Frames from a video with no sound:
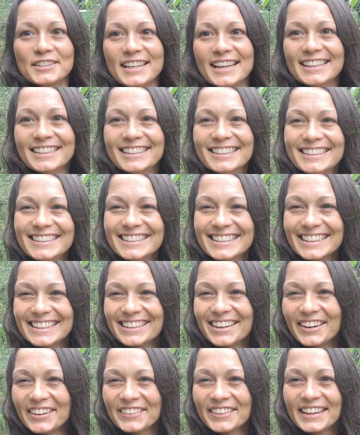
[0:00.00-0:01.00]
tense and
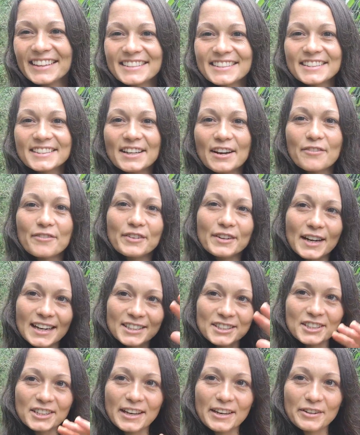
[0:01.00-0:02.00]
all that stuff, it
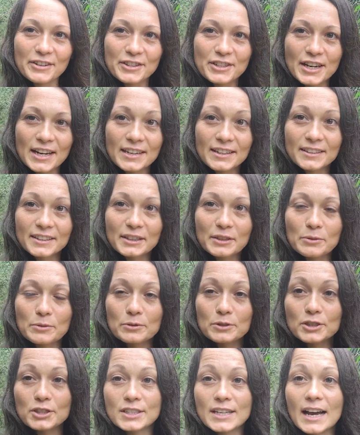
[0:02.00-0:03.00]
actually energetically
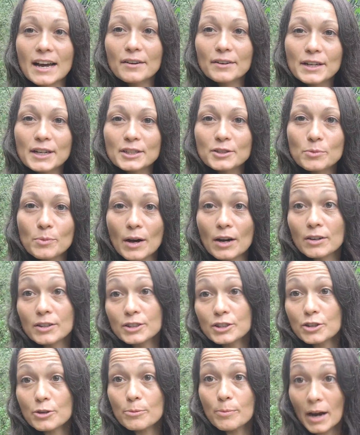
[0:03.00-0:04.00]
cools you down as well
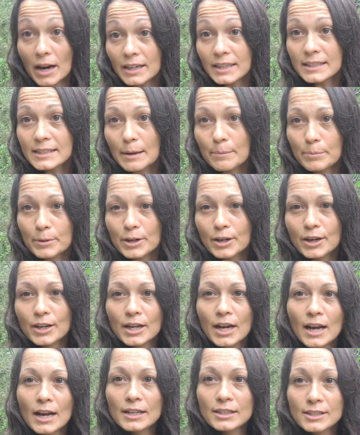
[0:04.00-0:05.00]
as your body
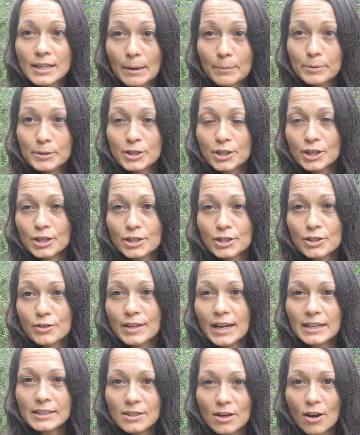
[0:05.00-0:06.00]
temperature. So
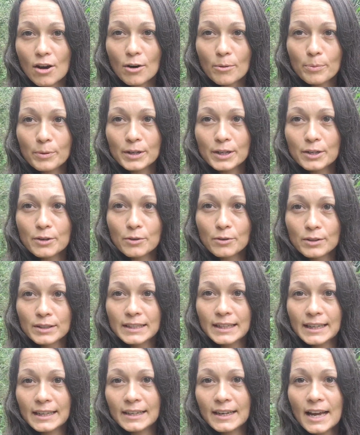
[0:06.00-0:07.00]
that's all pretty cool
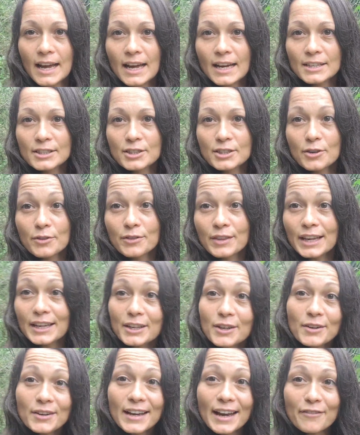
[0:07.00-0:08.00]
and neat. So thank
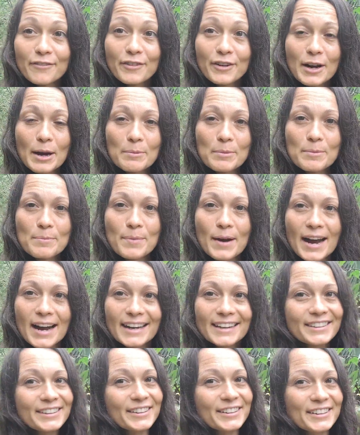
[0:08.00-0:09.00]
you again for coming
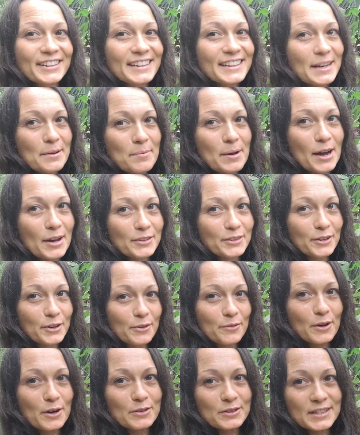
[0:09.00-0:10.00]
by and learning about
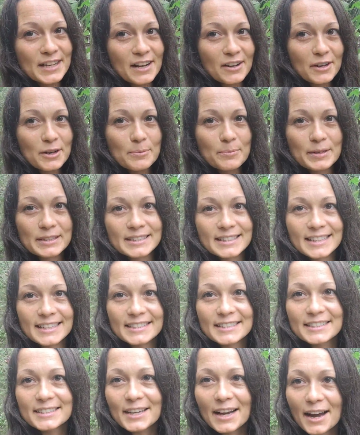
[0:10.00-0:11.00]
the Roselle
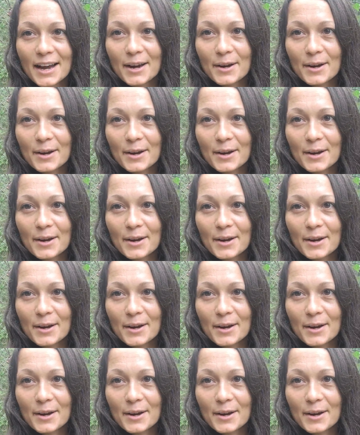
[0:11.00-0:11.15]
Hibiscus